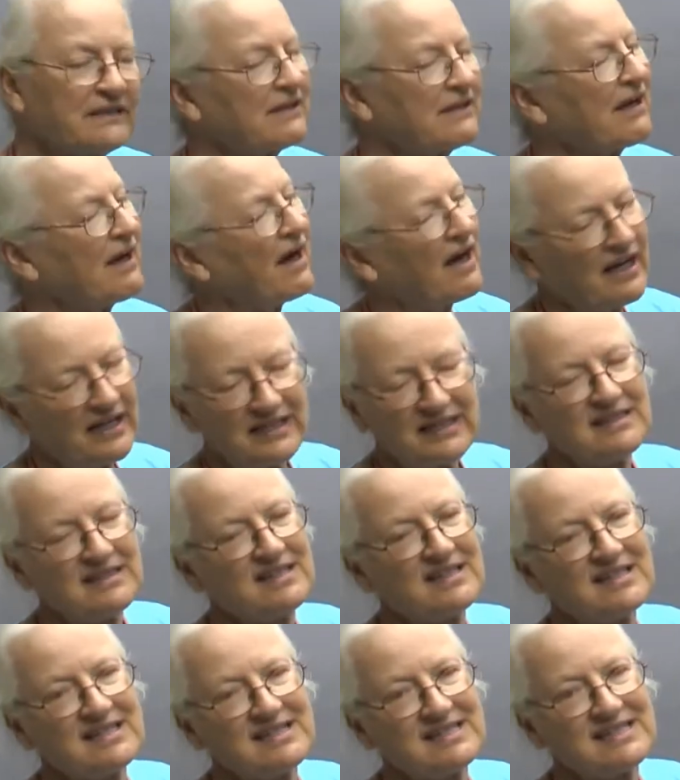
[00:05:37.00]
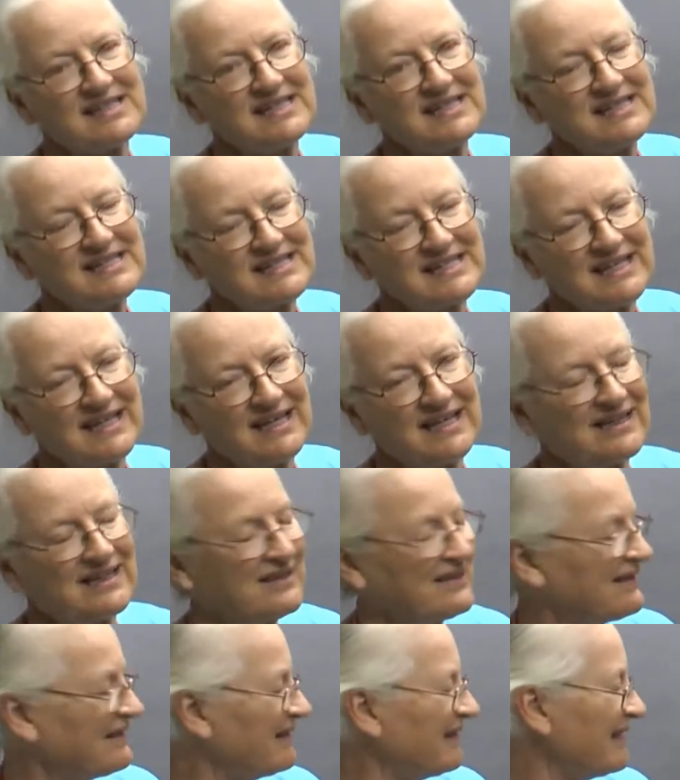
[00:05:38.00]
kindness," he said,
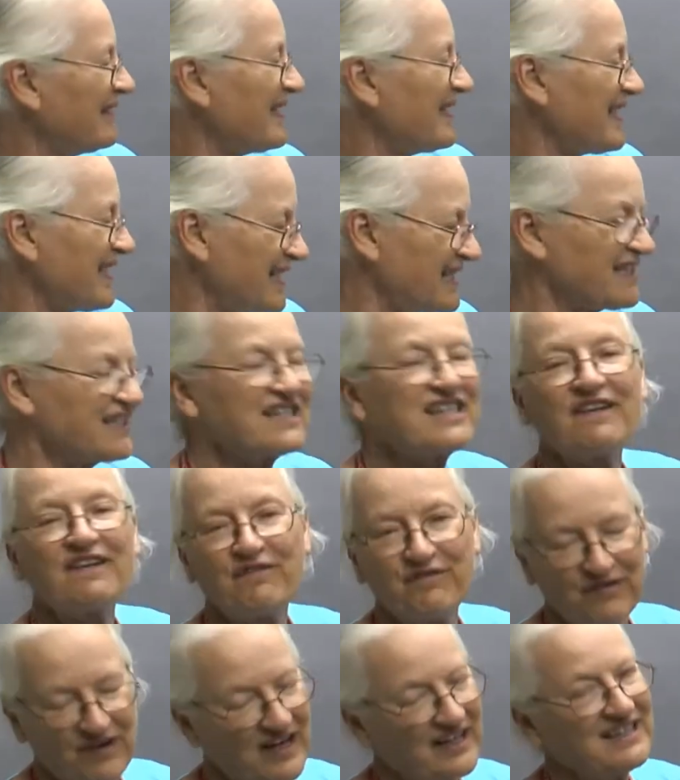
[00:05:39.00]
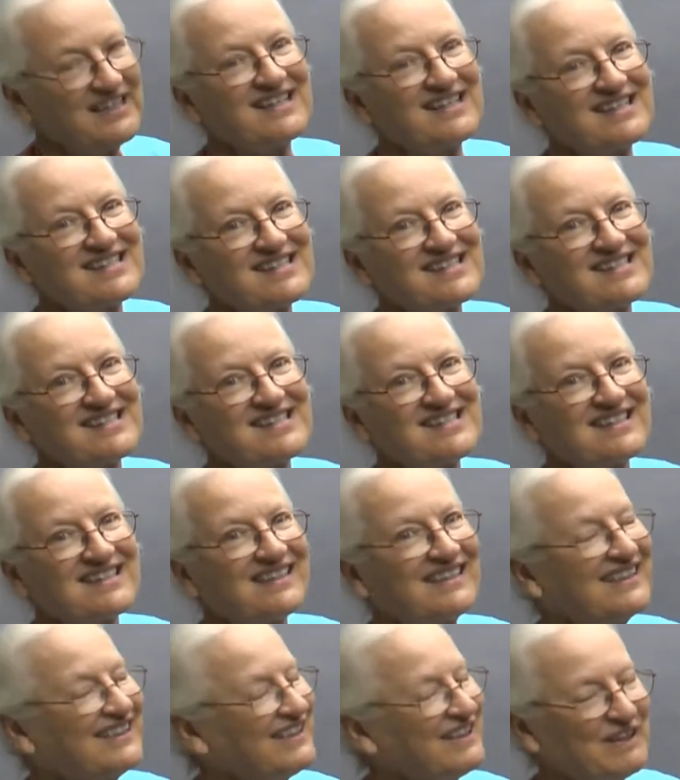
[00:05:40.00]
"is the finest
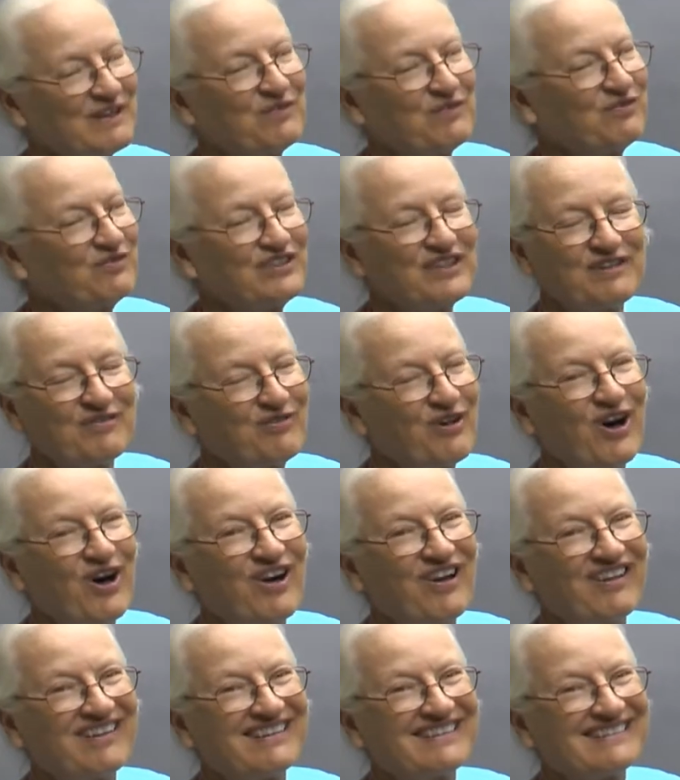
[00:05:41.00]
gift of all."